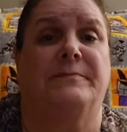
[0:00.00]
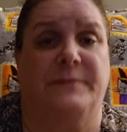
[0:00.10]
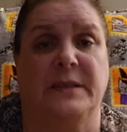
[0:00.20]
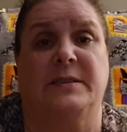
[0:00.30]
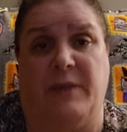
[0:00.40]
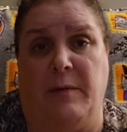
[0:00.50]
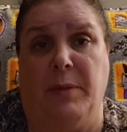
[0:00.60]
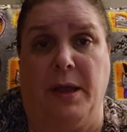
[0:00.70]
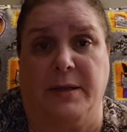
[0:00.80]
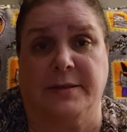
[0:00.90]
it's
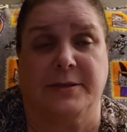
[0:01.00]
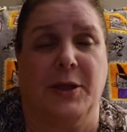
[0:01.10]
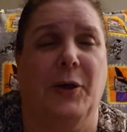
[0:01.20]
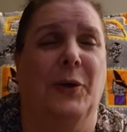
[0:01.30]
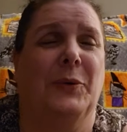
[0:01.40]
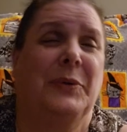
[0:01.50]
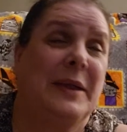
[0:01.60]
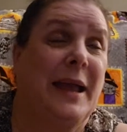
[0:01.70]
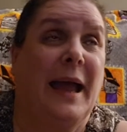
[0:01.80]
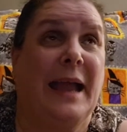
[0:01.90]
$5. So
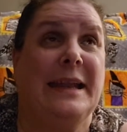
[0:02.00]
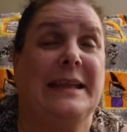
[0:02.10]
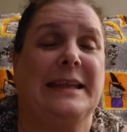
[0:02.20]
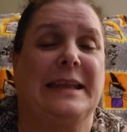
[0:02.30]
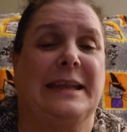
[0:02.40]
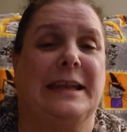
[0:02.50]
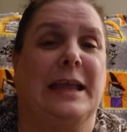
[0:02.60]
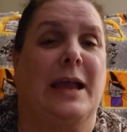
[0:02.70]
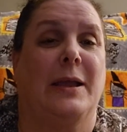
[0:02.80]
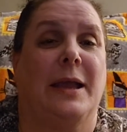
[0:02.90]
I didn't get any.
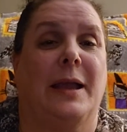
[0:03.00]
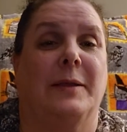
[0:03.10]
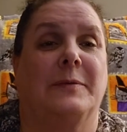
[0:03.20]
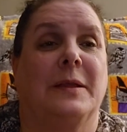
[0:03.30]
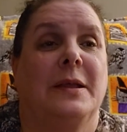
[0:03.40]
I